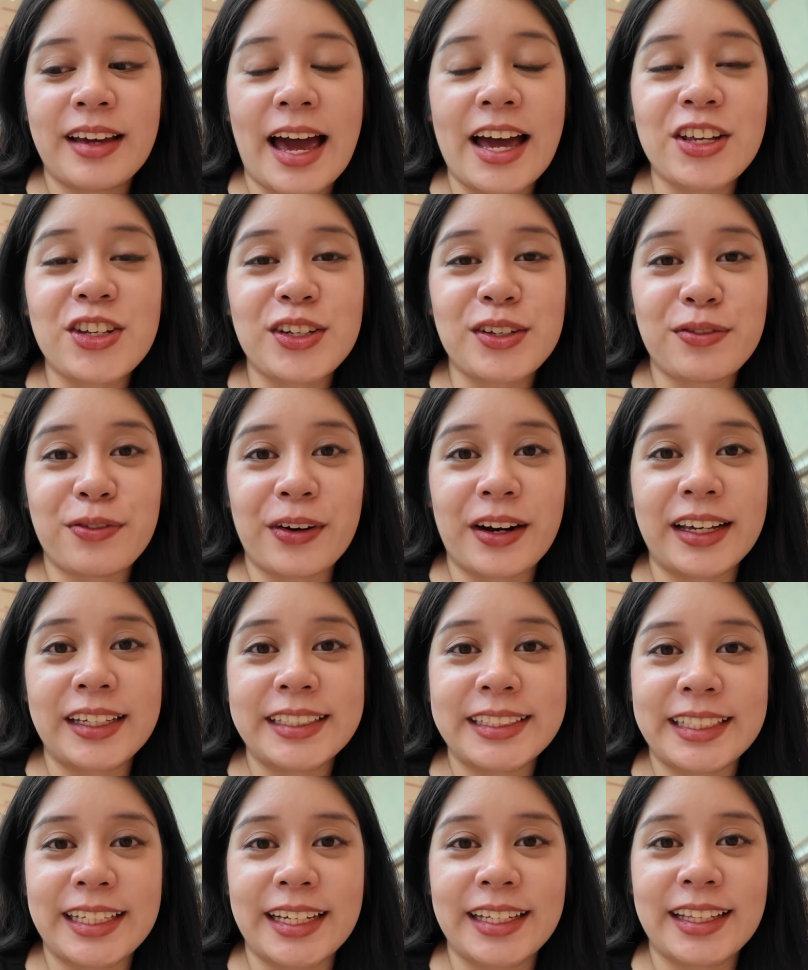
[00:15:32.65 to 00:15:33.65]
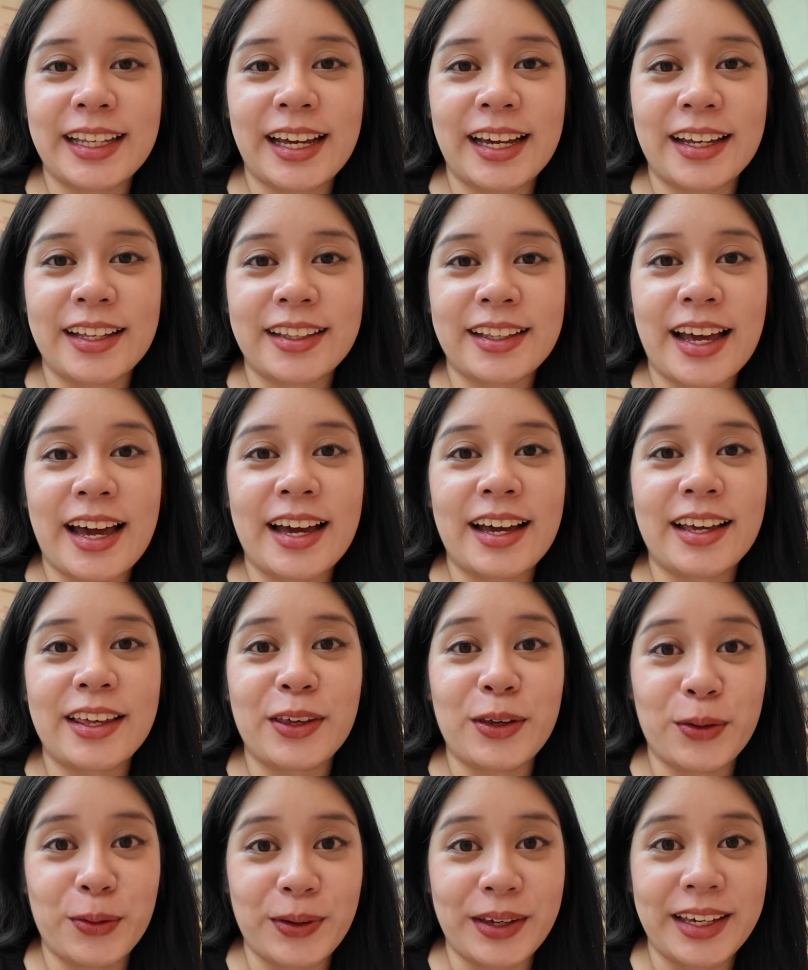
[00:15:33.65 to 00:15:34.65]
aji fry set at
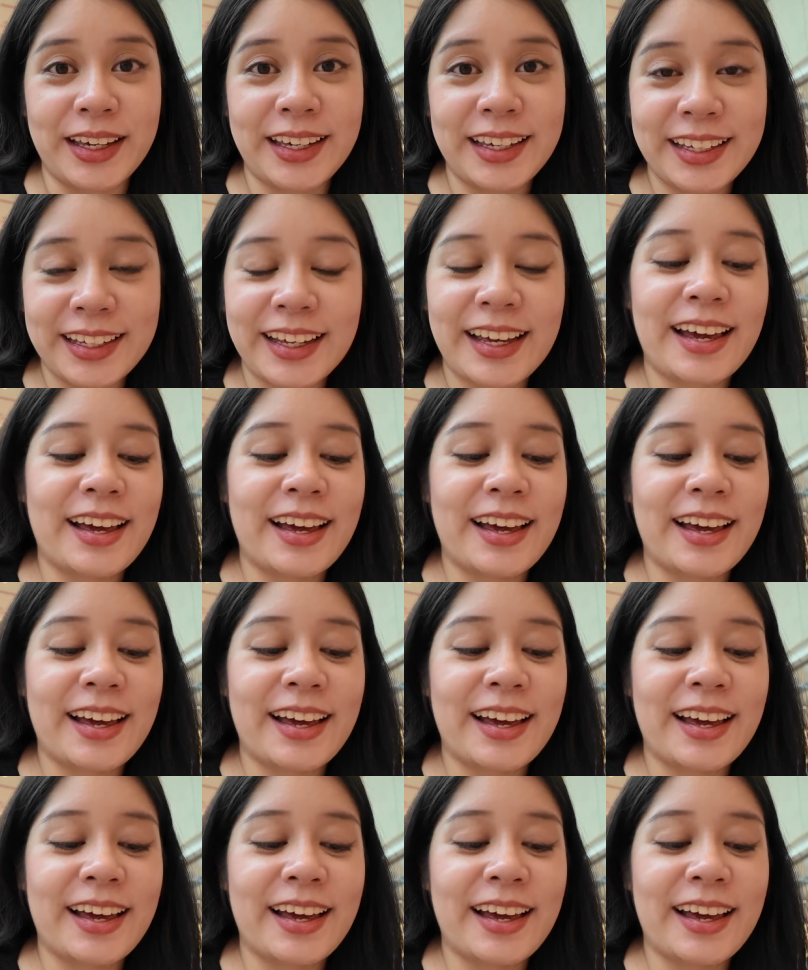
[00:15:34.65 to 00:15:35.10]
Yui.